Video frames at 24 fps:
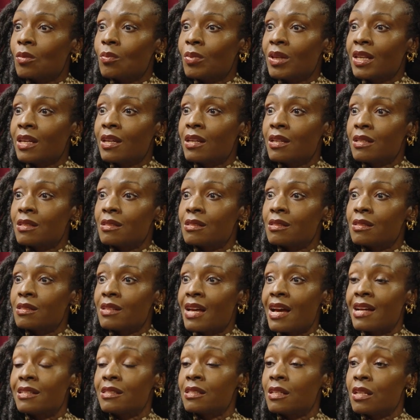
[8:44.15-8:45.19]
Because
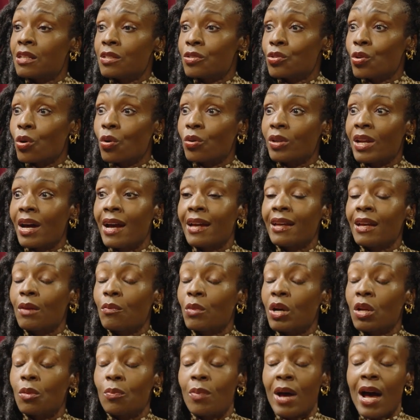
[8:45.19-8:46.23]
as an adult, I
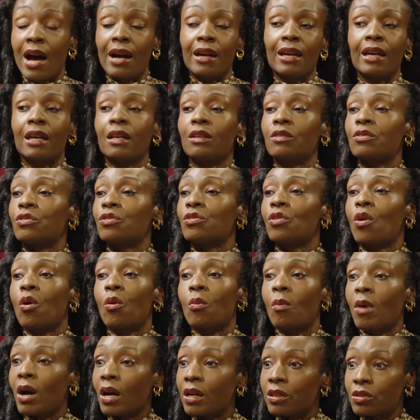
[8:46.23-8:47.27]
am unpacking so
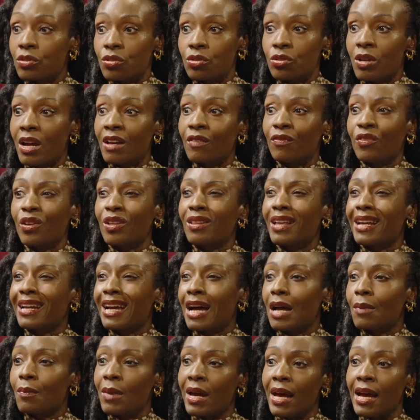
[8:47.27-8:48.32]
much. I feel like
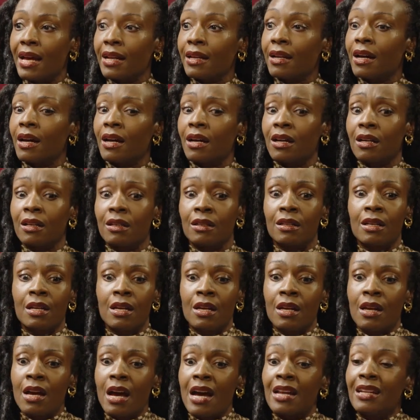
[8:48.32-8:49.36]
I'm at
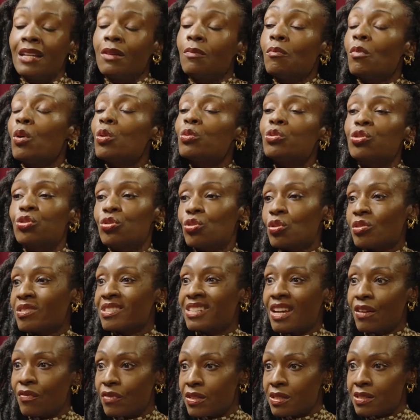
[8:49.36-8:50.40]
an emotional
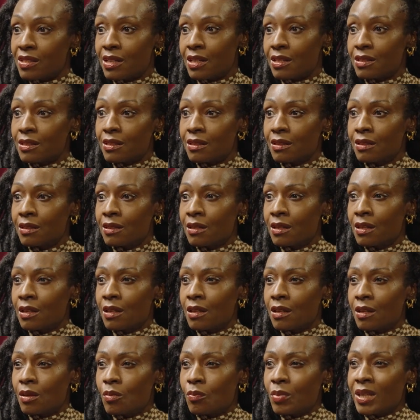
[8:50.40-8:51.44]
deficit
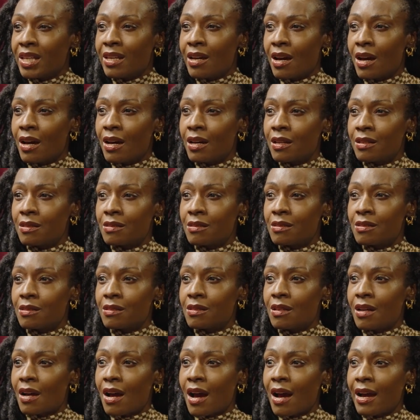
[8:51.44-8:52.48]

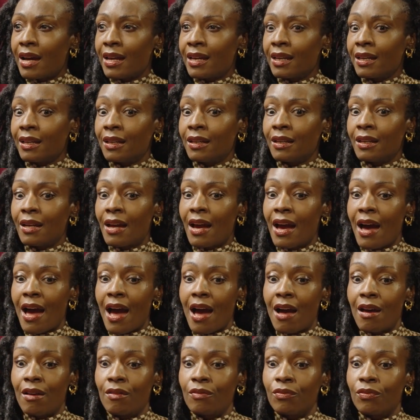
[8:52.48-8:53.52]
because I
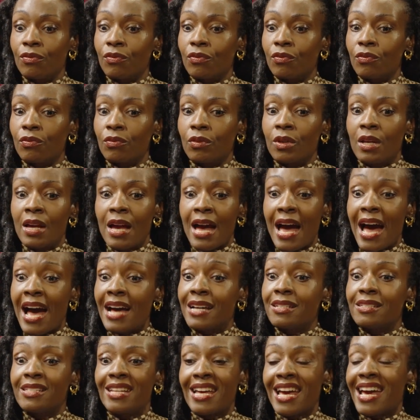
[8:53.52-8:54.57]
have
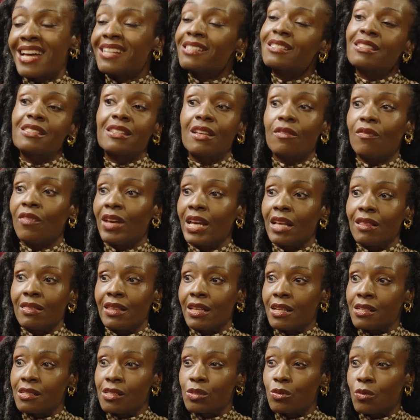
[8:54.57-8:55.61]
had to excavate
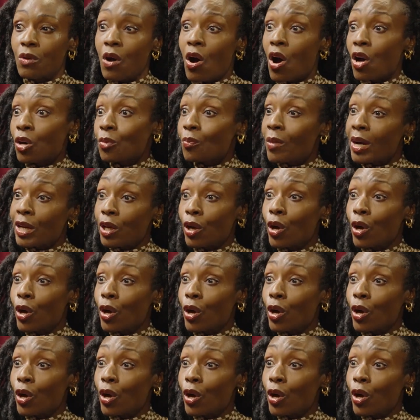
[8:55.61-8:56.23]
this on my